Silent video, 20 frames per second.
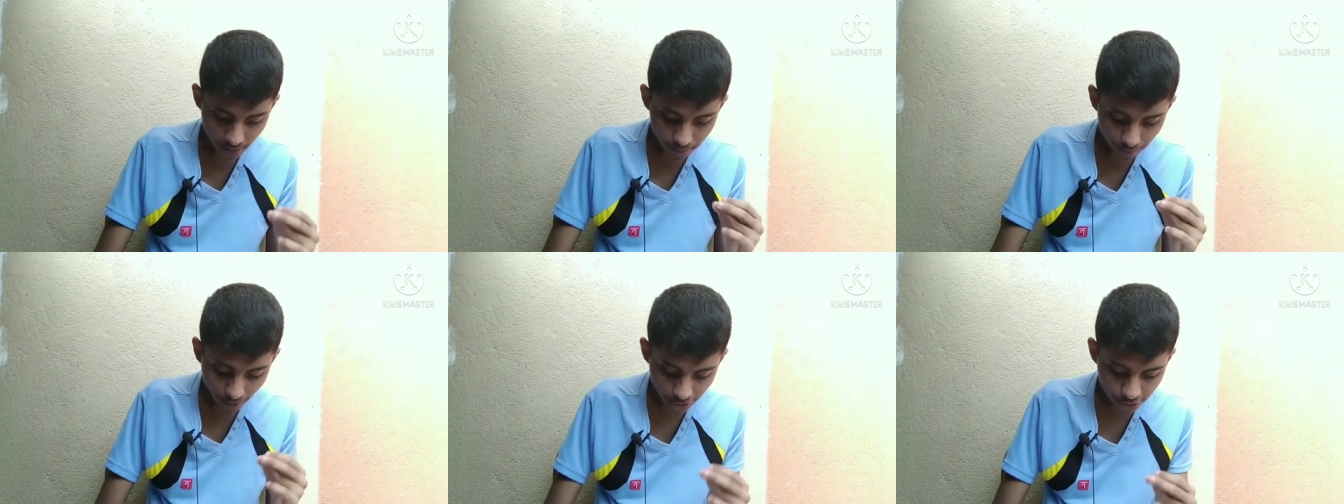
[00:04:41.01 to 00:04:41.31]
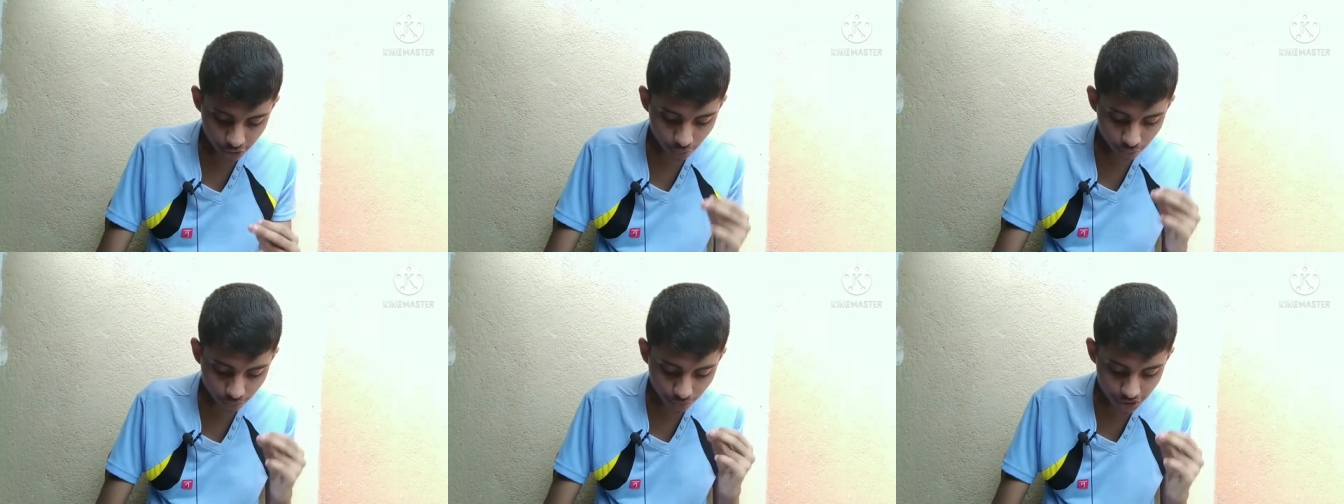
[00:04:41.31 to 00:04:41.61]

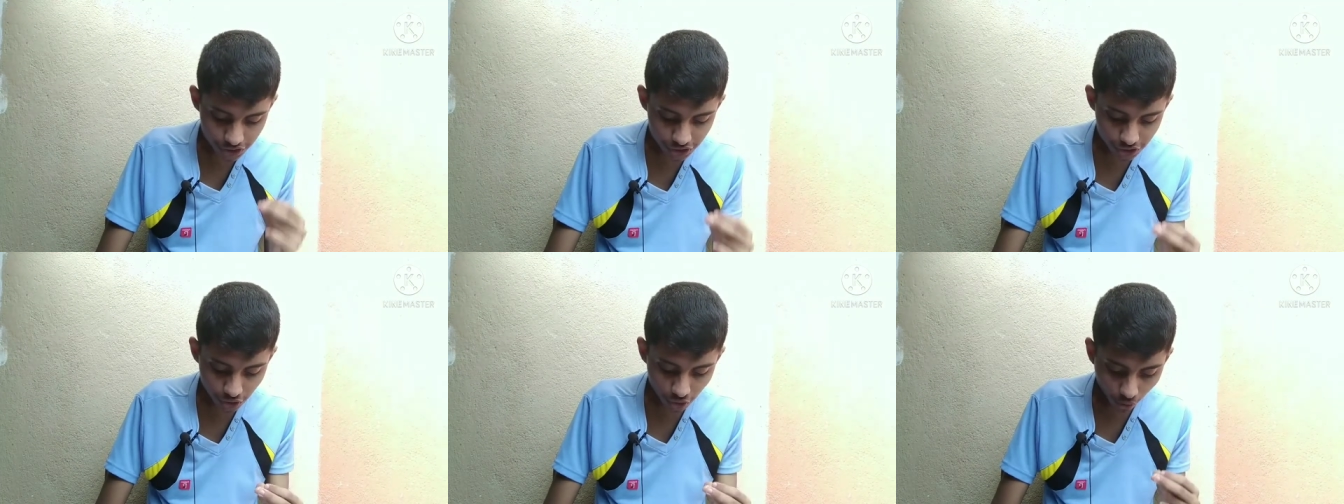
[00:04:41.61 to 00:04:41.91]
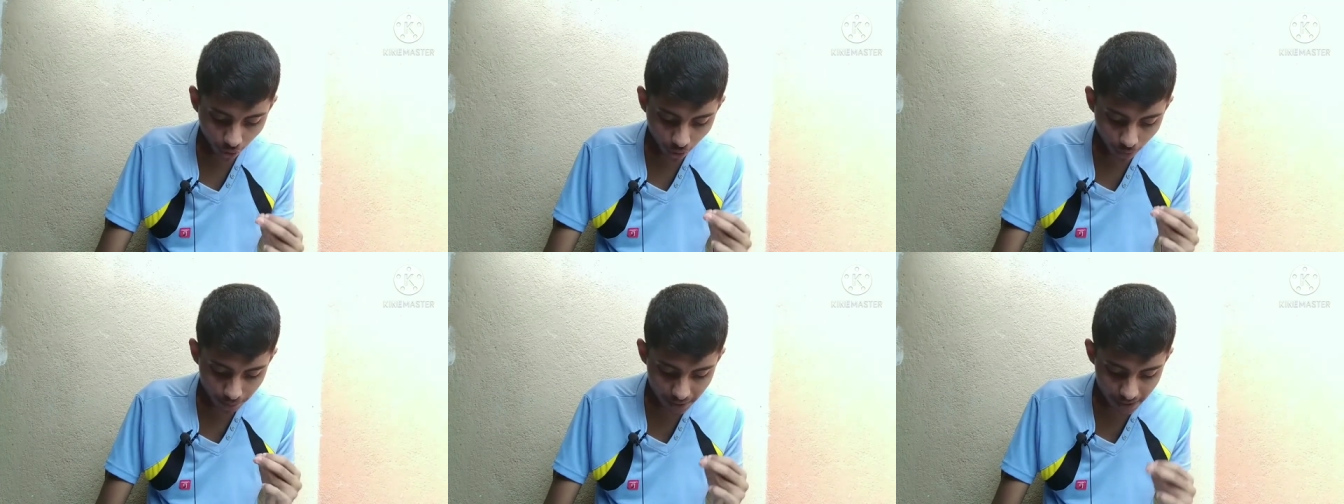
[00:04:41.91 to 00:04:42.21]
But you first
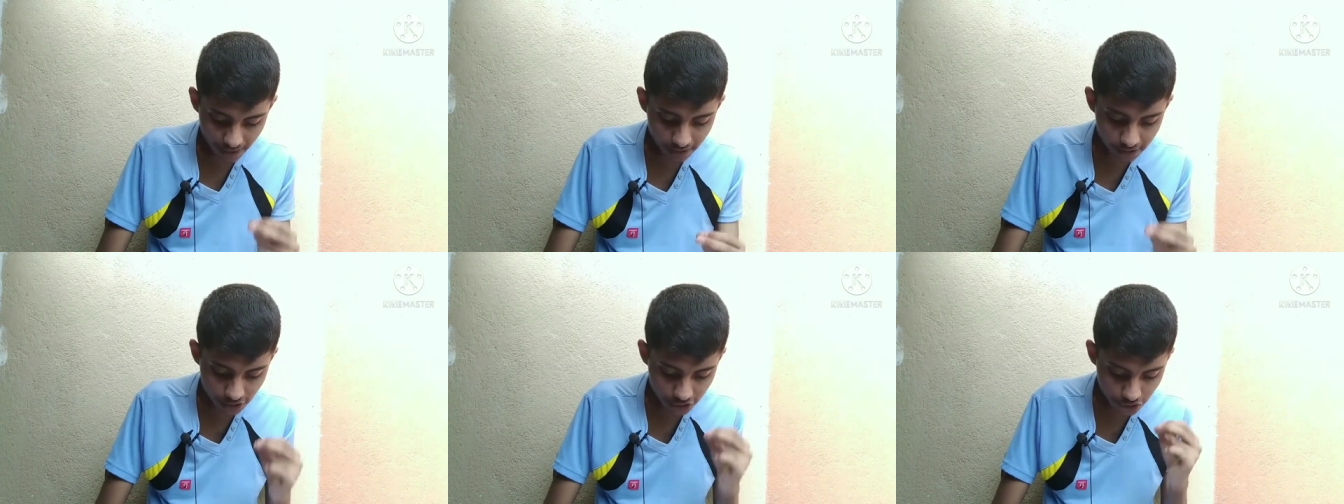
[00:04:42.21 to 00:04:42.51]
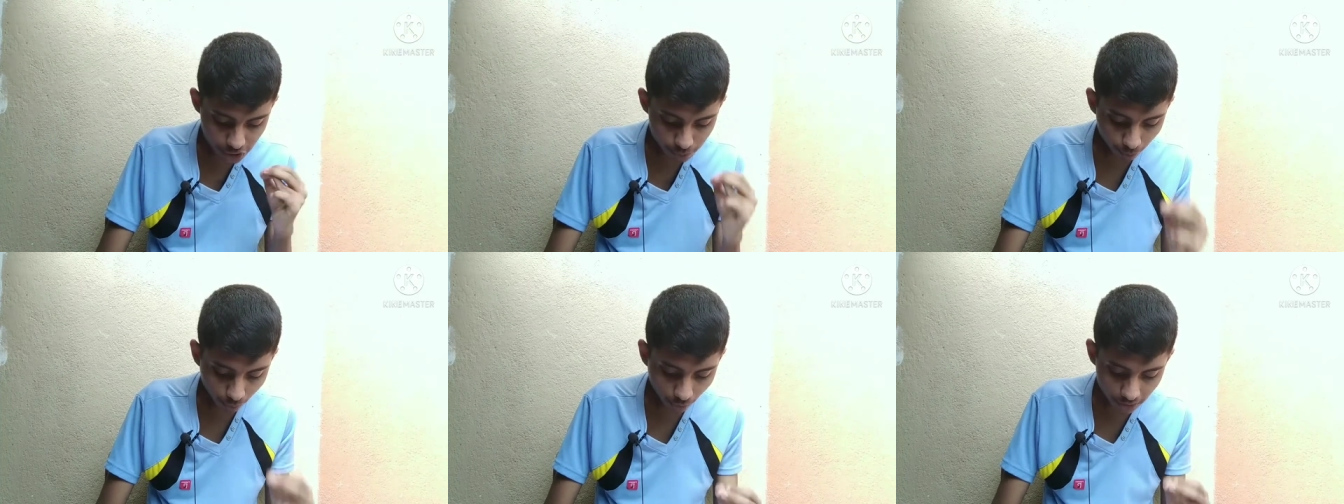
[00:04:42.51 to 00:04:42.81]
call, make a
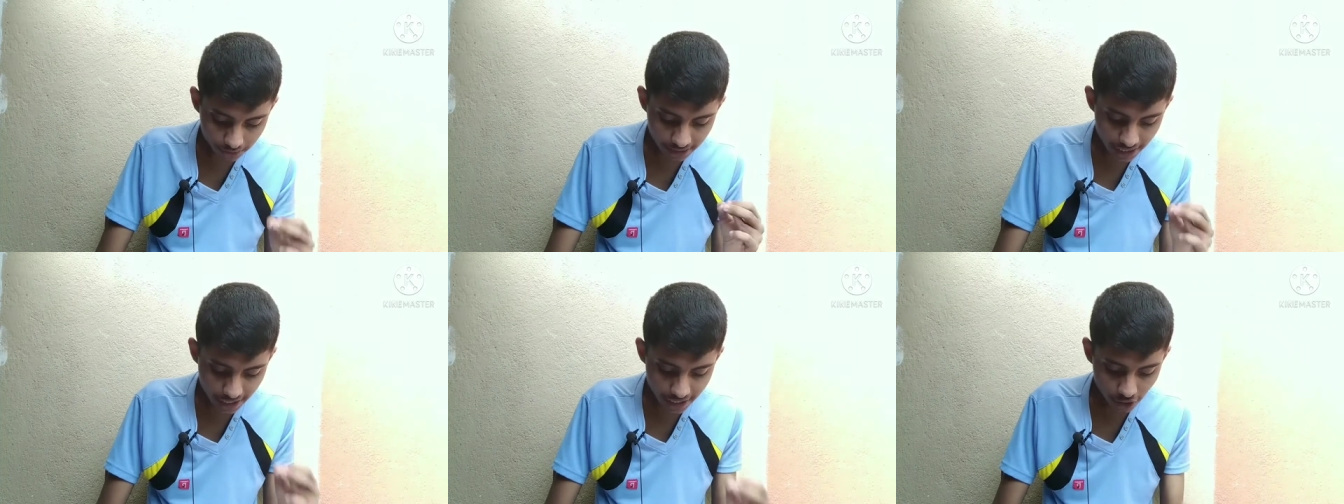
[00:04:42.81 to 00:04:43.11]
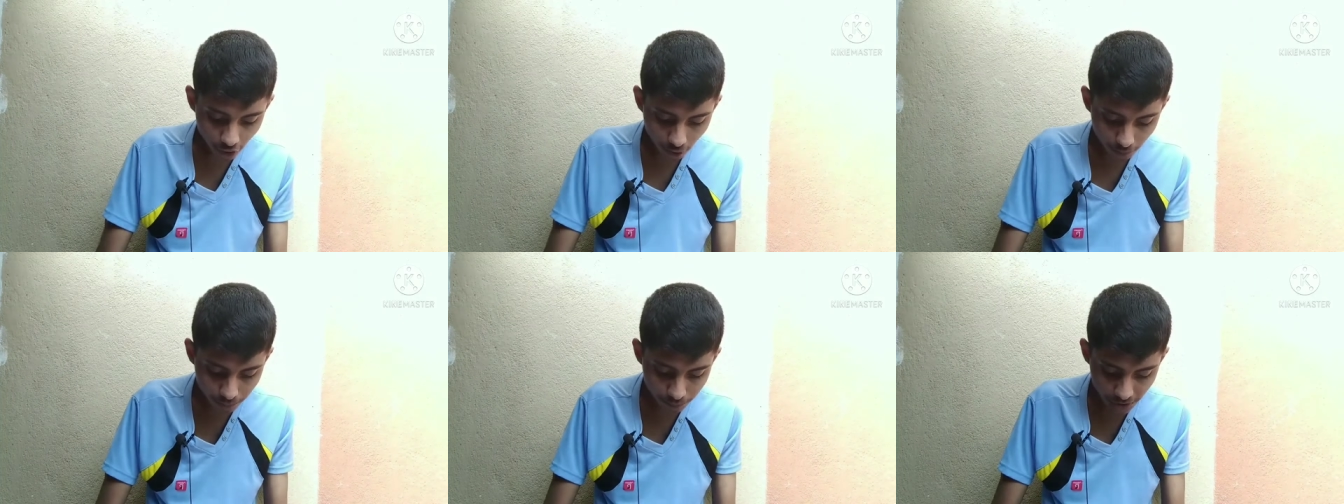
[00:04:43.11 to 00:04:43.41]
small
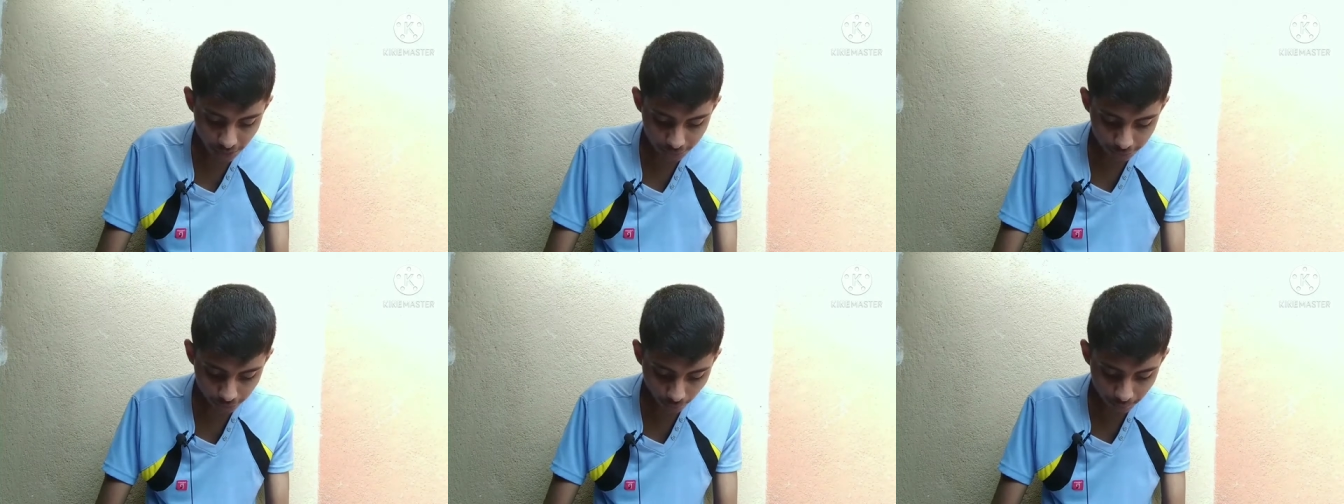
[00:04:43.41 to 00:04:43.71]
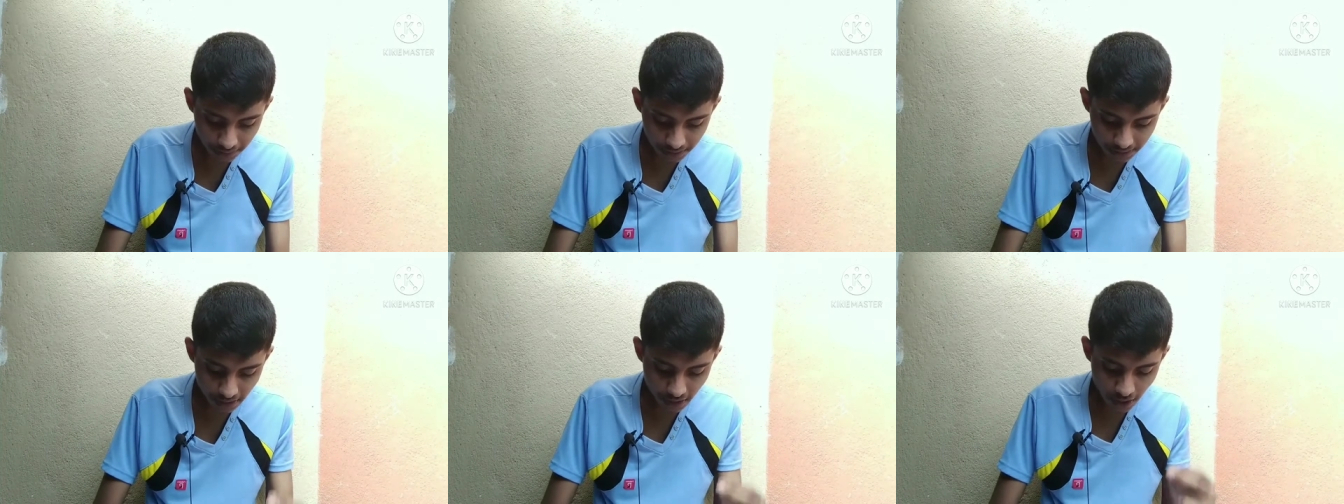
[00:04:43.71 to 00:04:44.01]
cake of bread for
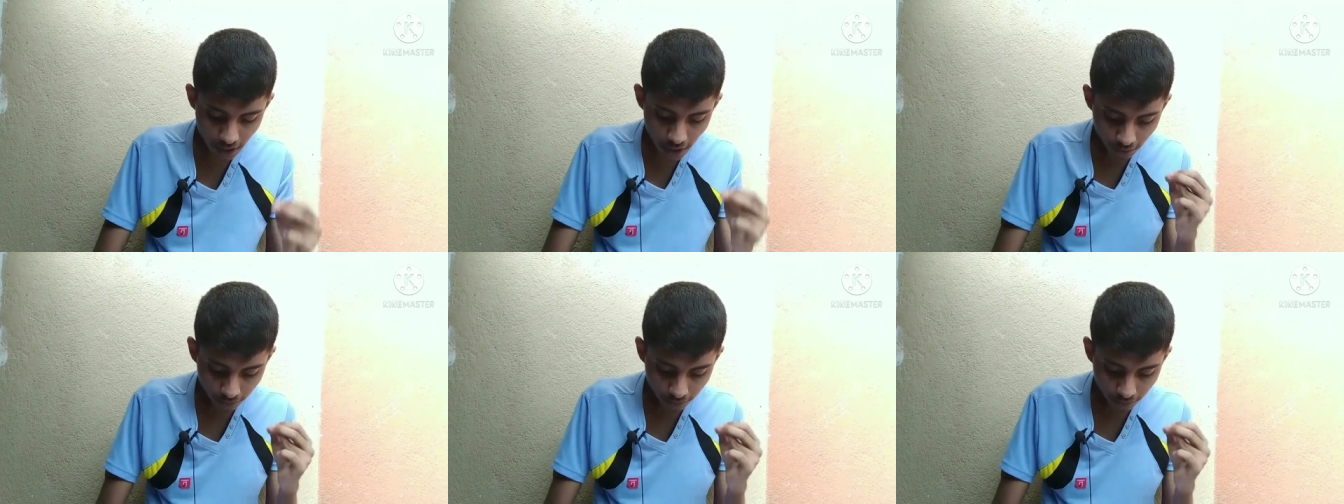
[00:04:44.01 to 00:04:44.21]
me